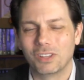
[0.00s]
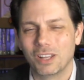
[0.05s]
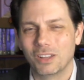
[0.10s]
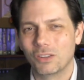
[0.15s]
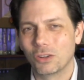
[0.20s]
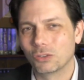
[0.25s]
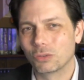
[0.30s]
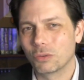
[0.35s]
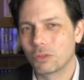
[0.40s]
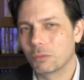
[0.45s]

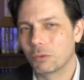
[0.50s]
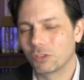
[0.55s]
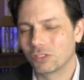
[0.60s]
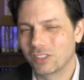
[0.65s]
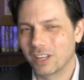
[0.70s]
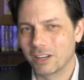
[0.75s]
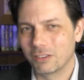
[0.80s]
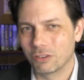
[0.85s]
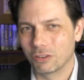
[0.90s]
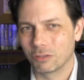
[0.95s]
Those were the most
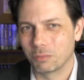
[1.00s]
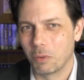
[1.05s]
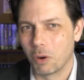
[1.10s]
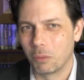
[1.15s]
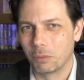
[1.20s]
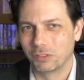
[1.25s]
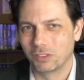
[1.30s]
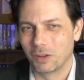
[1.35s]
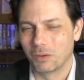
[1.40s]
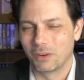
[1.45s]
dangerous
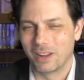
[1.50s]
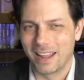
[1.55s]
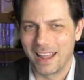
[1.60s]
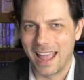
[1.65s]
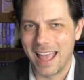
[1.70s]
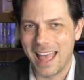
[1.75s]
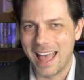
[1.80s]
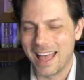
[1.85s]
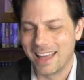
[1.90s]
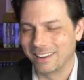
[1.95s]
moments that we
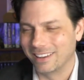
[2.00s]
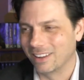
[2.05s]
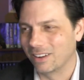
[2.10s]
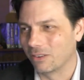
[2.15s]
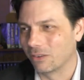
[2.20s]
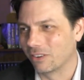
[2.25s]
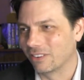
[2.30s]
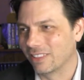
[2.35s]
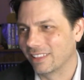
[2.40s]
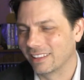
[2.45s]
had,
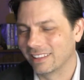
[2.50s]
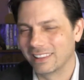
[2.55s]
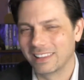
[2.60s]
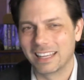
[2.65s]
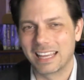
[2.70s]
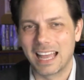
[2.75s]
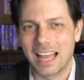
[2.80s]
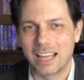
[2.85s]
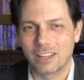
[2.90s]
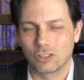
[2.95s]
where the
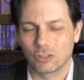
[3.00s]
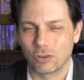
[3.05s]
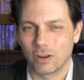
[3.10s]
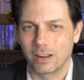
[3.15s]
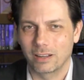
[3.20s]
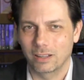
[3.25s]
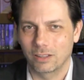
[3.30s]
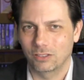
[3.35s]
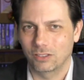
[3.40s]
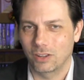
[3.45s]
guys trying
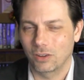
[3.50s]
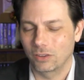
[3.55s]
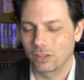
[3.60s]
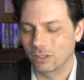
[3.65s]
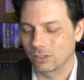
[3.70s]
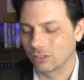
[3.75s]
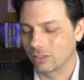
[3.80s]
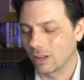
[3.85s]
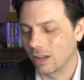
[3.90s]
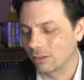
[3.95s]
to sell you
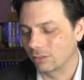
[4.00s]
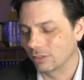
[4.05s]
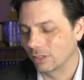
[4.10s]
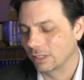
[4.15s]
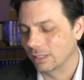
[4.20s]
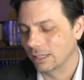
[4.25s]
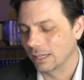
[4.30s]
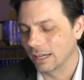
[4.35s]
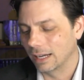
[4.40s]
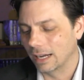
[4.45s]
stuff.
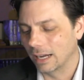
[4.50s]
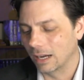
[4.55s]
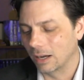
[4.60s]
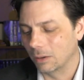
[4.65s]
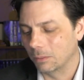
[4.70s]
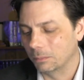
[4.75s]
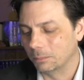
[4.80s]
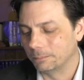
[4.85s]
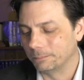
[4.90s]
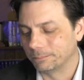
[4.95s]

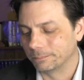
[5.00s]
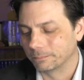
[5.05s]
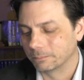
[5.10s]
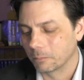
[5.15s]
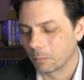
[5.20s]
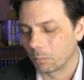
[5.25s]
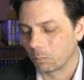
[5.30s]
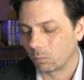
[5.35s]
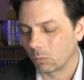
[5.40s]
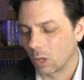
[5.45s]

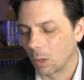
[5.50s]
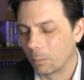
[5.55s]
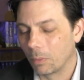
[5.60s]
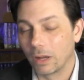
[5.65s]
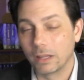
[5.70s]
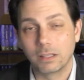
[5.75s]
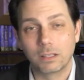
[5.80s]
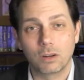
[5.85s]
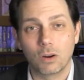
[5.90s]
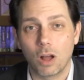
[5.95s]

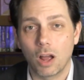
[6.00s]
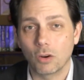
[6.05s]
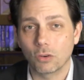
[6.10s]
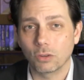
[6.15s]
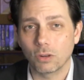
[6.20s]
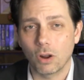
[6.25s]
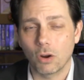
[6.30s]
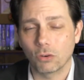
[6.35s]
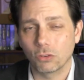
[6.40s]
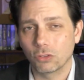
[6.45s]
But
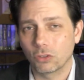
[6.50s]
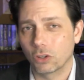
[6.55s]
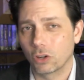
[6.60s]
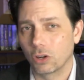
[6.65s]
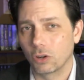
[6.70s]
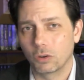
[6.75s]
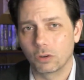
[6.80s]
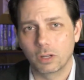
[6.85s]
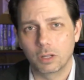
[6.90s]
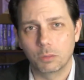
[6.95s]
our
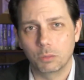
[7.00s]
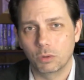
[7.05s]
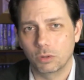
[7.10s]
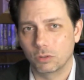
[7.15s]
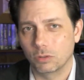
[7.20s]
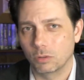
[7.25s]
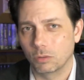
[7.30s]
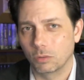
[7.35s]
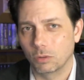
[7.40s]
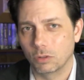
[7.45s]
security
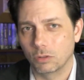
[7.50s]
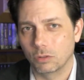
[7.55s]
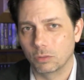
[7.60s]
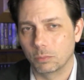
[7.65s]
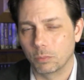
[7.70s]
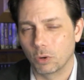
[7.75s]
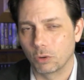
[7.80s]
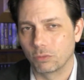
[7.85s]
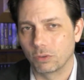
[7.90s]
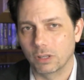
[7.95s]
was
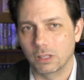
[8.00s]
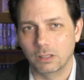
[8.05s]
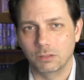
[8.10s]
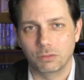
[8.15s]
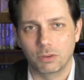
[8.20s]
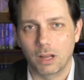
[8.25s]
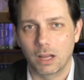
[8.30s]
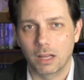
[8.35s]
perfectly fine.